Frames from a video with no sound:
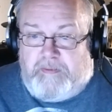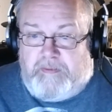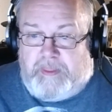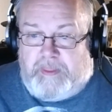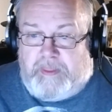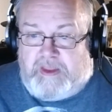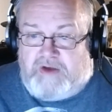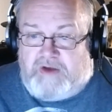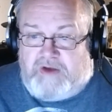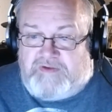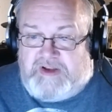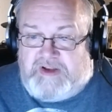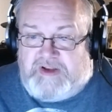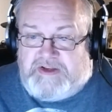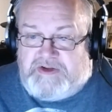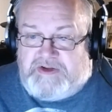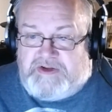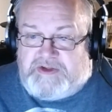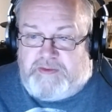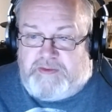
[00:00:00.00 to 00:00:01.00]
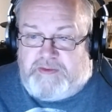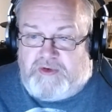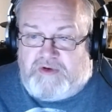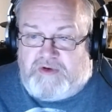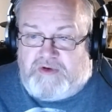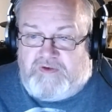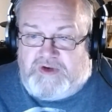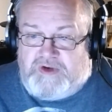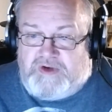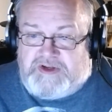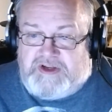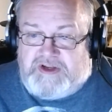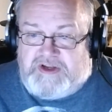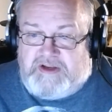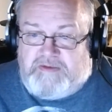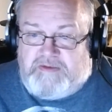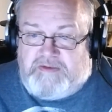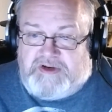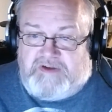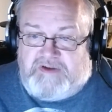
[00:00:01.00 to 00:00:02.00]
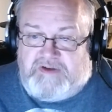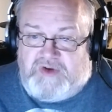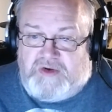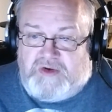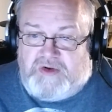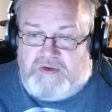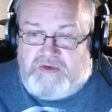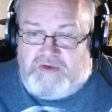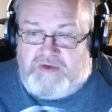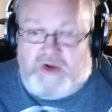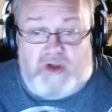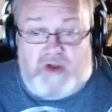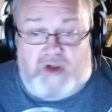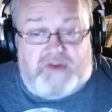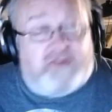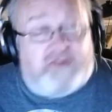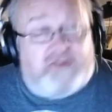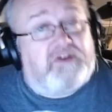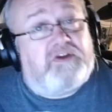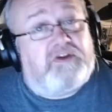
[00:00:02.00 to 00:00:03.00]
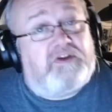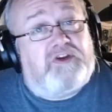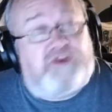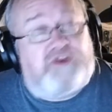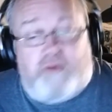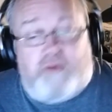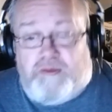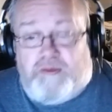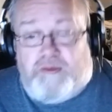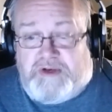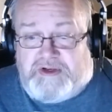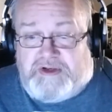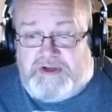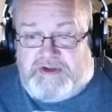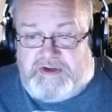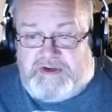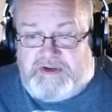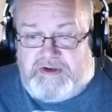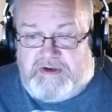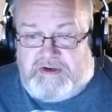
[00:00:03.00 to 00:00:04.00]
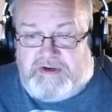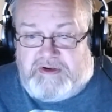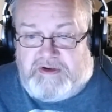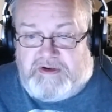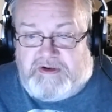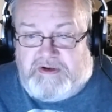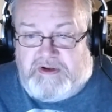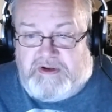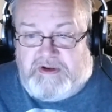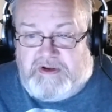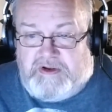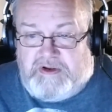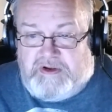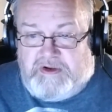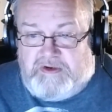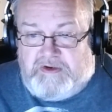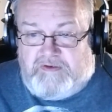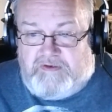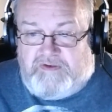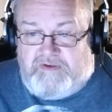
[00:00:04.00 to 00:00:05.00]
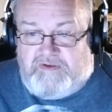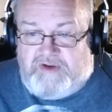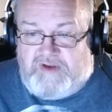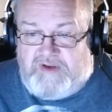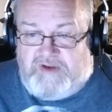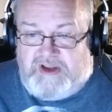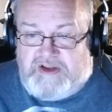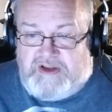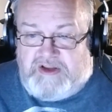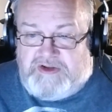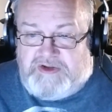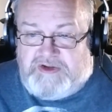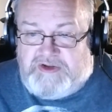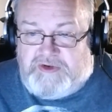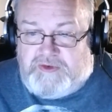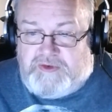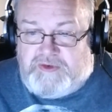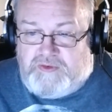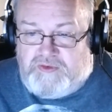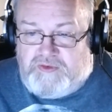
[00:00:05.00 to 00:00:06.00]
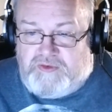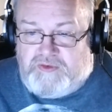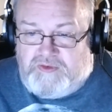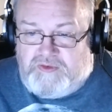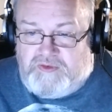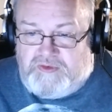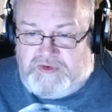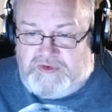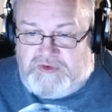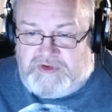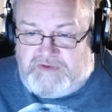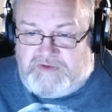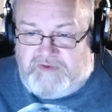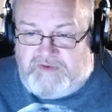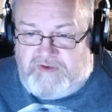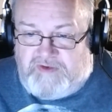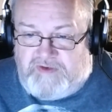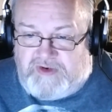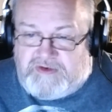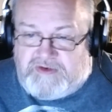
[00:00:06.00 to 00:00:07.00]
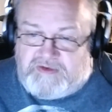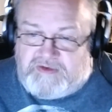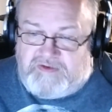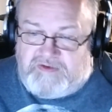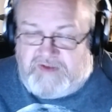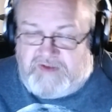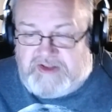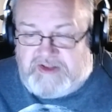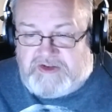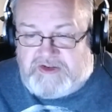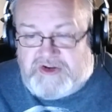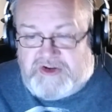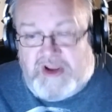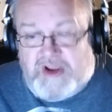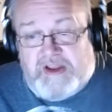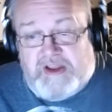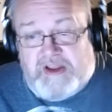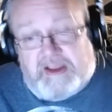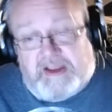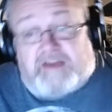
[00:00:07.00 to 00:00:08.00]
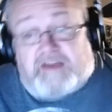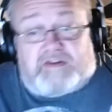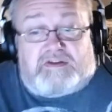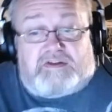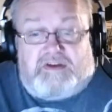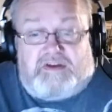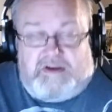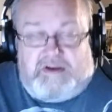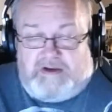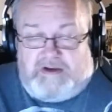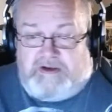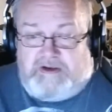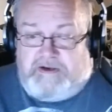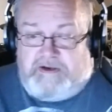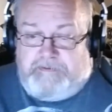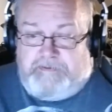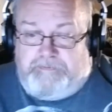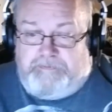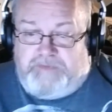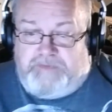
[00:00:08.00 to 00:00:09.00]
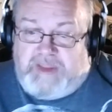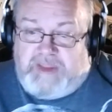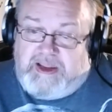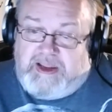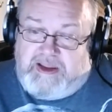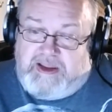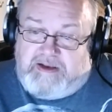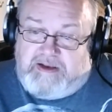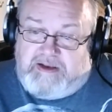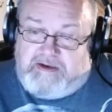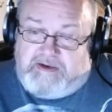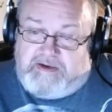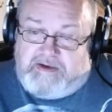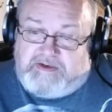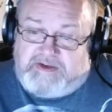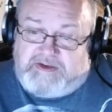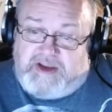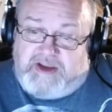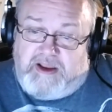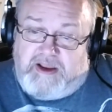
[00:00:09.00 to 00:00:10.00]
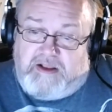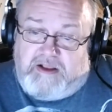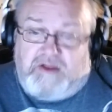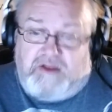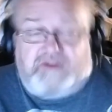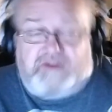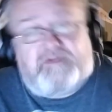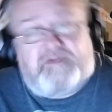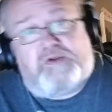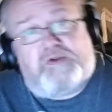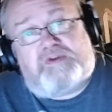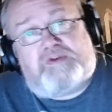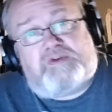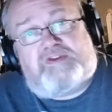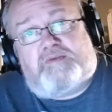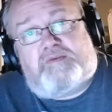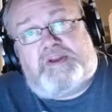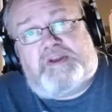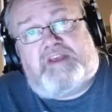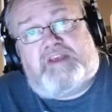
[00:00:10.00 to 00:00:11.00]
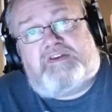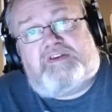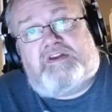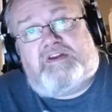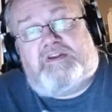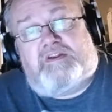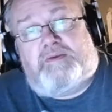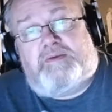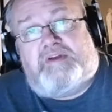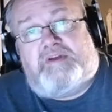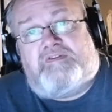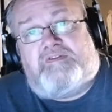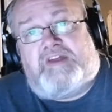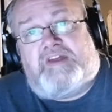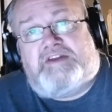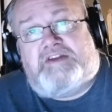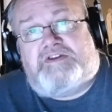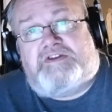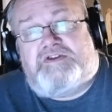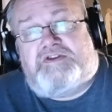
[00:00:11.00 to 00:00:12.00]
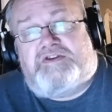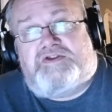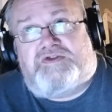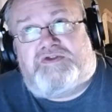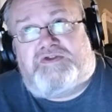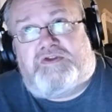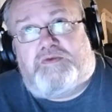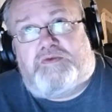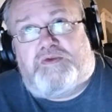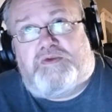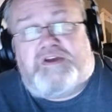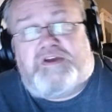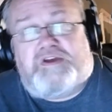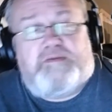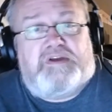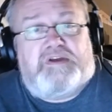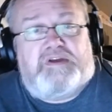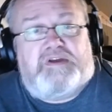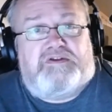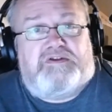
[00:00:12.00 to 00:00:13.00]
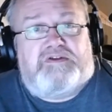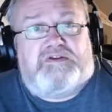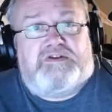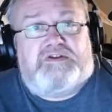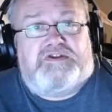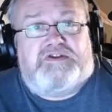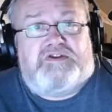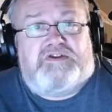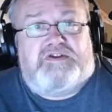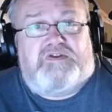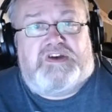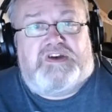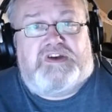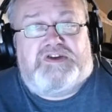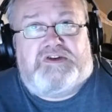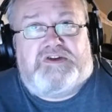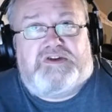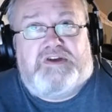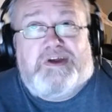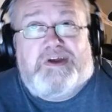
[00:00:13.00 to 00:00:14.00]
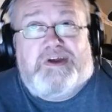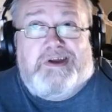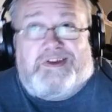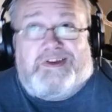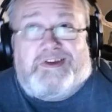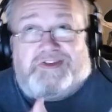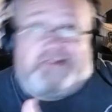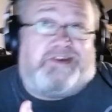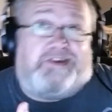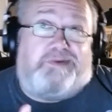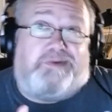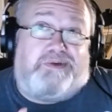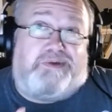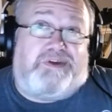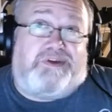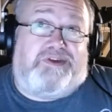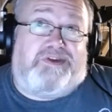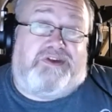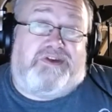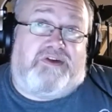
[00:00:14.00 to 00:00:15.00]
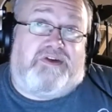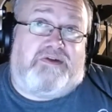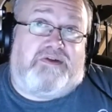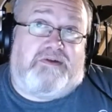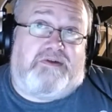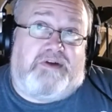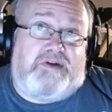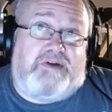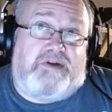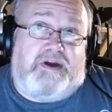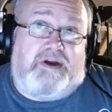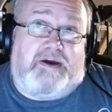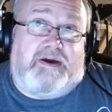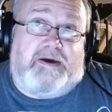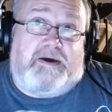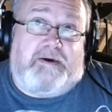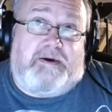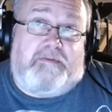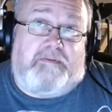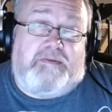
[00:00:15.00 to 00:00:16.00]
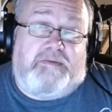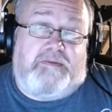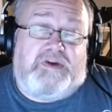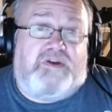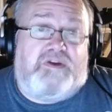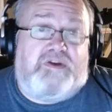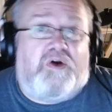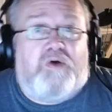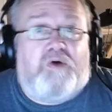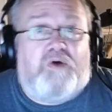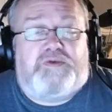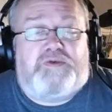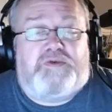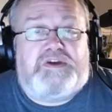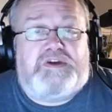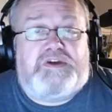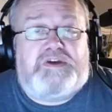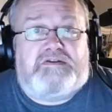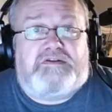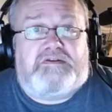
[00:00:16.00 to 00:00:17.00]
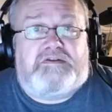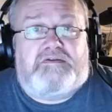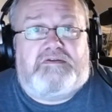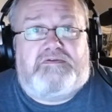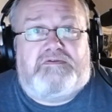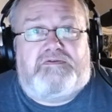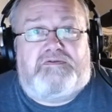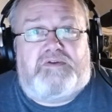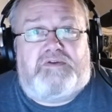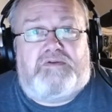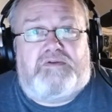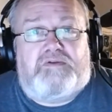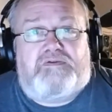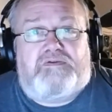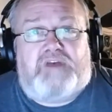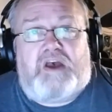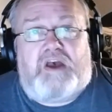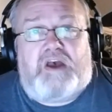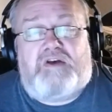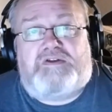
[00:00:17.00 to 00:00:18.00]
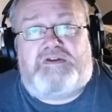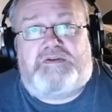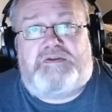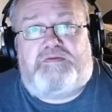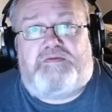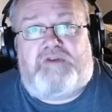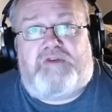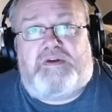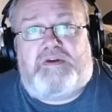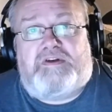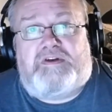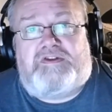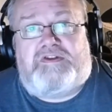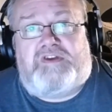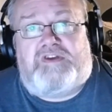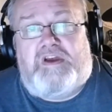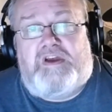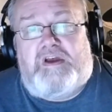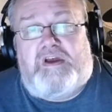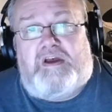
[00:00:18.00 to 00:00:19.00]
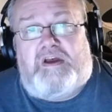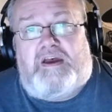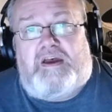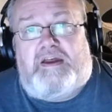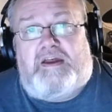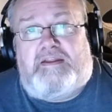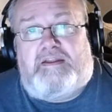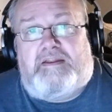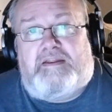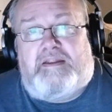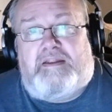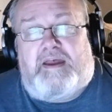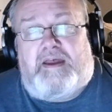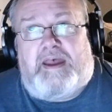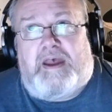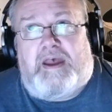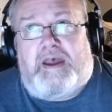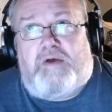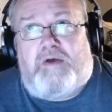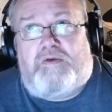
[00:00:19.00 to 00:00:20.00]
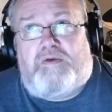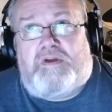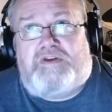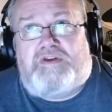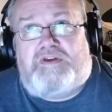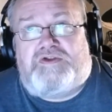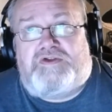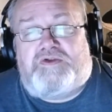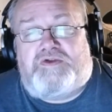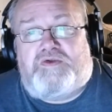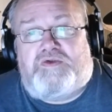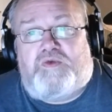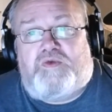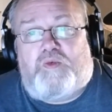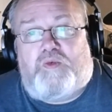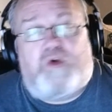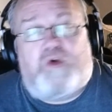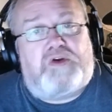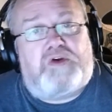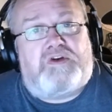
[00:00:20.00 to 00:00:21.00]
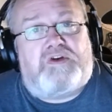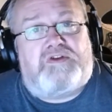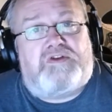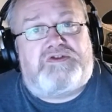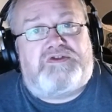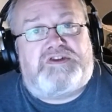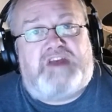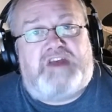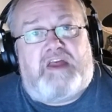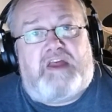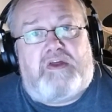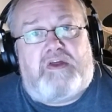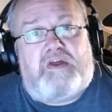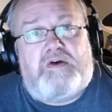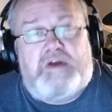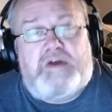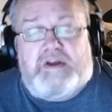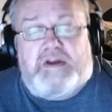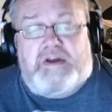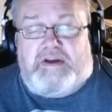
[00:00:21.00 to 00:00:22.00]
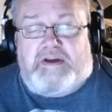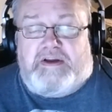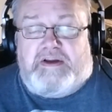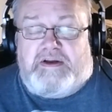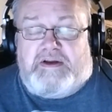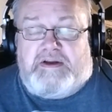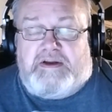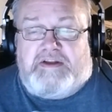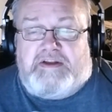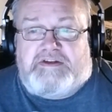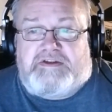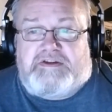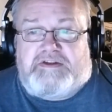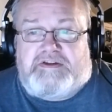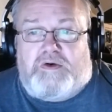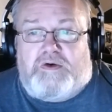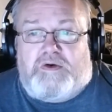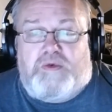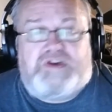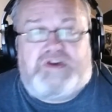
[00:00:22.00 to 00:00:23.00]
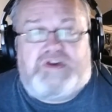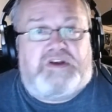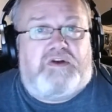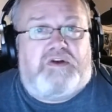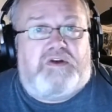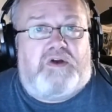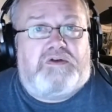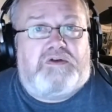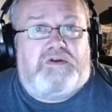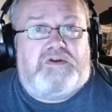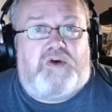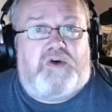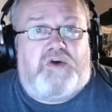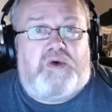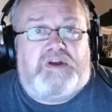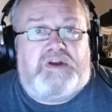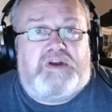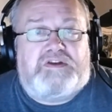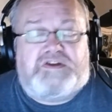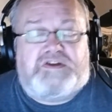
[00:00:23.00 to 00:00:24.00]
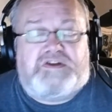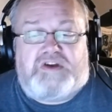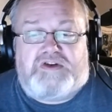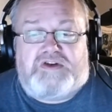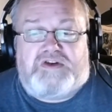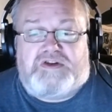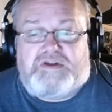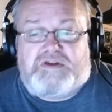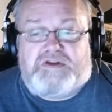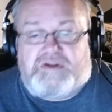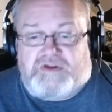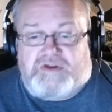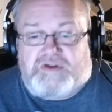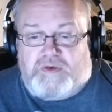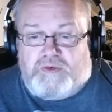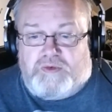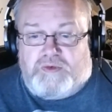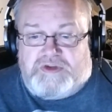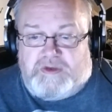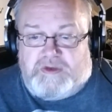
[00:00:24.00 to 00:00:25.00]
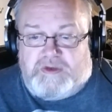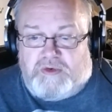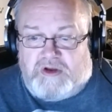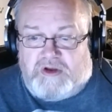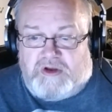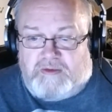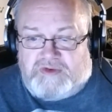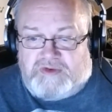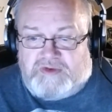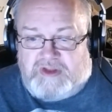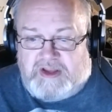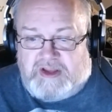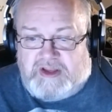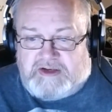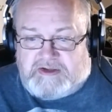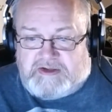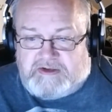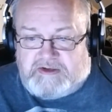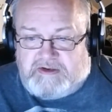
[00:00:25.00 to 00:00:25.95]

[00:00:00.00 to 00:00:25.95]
Chaos Vantage support Corona 10 material, not at the moment. Very easy to use, very easy to use in Vantage. Yes, and as I say, lots of folks have been asking about Vantage, so we'll keep that under consideration, just as we consider the whole suite of Chaos products and how they should work together. It's always an ongoing discussion, so we'll see what comes of that.